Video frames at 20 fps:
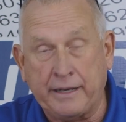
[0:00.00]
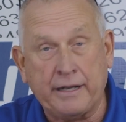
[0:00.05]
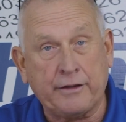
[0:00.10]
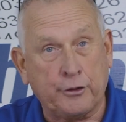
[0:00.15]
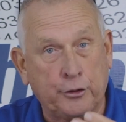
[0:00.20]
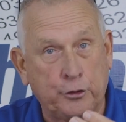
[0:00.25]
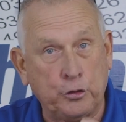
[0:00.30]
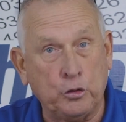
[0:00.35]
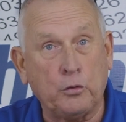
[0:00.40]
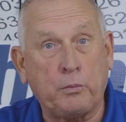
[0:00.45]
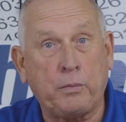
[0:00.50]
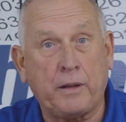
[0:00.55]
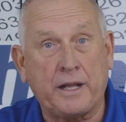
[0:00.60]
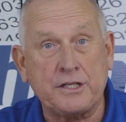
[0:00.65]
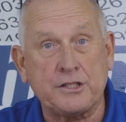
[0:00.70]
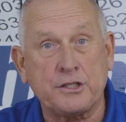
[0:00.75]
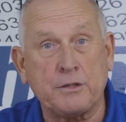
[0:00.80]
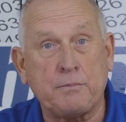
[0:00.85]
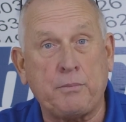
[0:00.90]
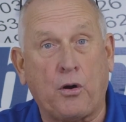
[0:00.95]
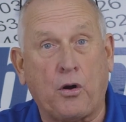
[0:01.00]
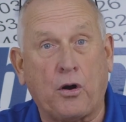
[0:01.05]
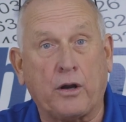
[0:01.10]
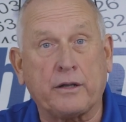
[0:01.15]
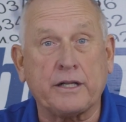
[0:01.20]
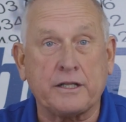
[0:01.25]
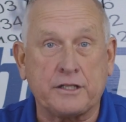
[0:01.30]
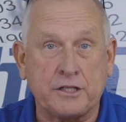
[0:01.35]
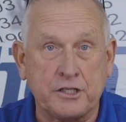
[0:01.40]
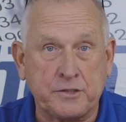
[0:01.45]
Now, the tool plate's the
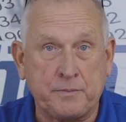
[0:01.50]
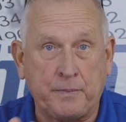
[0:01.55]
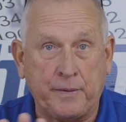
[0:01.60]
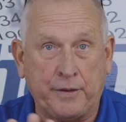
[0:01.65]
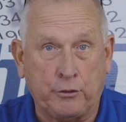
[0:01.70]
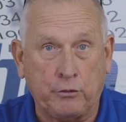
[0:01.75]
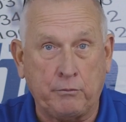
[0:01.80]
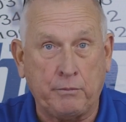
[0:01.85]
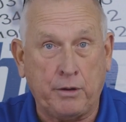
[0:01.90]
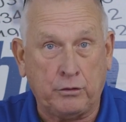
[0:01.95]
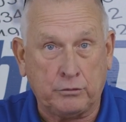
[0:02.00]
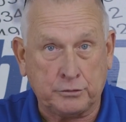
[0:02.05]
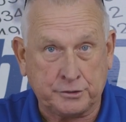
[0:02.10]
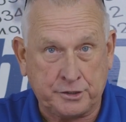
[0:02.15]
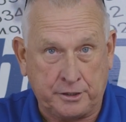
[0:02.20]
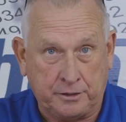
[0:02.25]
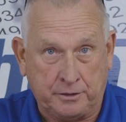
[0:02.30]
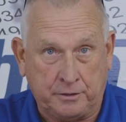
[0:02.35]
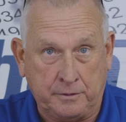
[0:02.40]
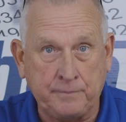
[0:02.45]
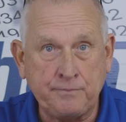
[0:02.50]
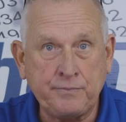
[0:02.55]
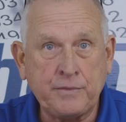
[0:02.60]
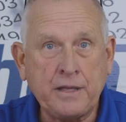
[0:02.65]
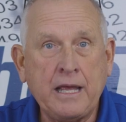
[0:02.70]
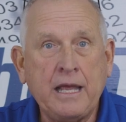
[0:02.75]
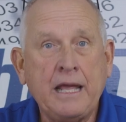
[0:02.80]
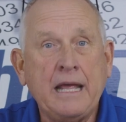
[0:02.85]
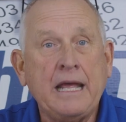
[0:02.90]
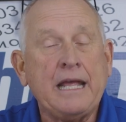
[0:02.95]
part that the spindle bolts to.
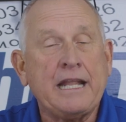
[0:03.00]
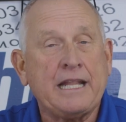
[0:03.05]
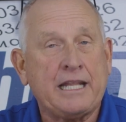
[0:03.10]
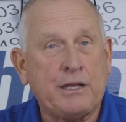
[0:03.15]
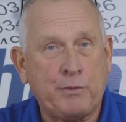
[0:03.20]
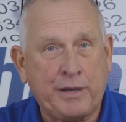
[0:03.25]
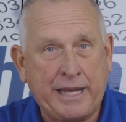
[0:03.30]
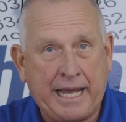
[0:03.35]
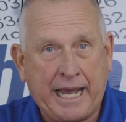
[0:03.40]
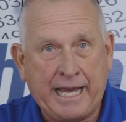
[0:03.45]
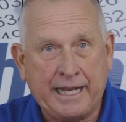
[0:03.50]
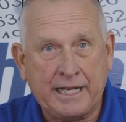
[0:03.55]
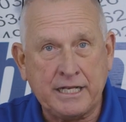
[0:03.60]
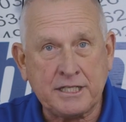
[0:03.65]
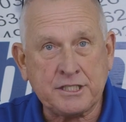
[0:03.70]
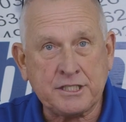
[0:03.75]
Then we added